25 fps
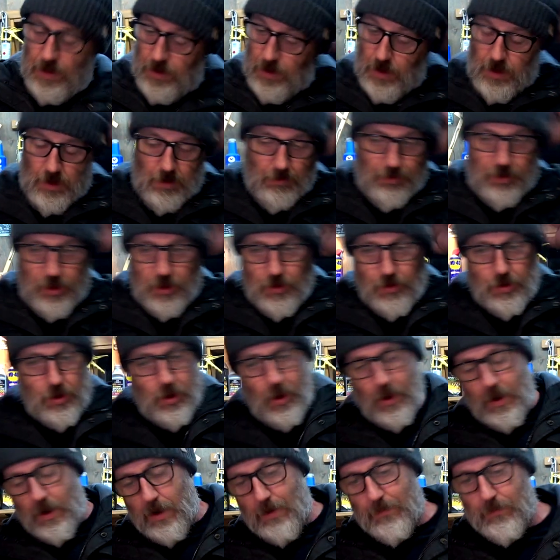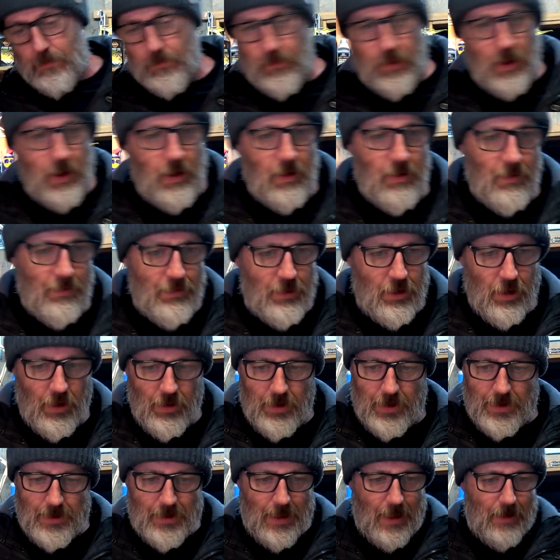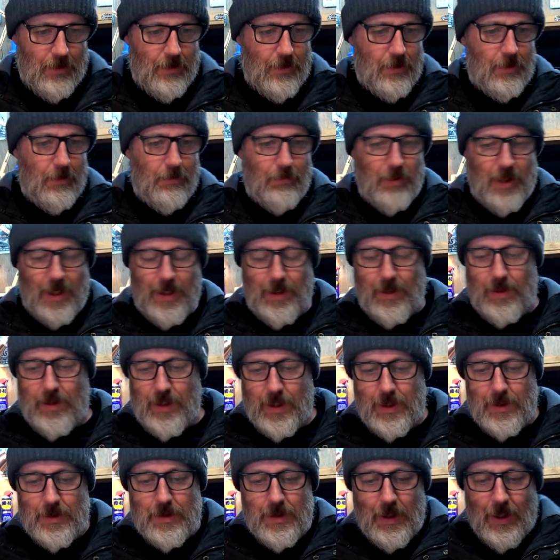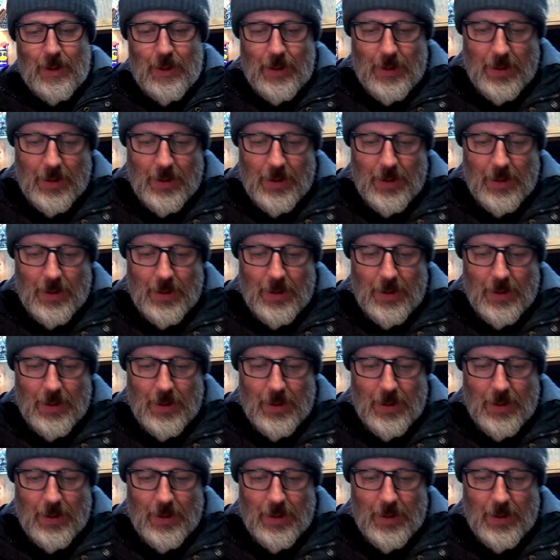Oh, I'm still trying. I'm sure there's hundreds of bloody things.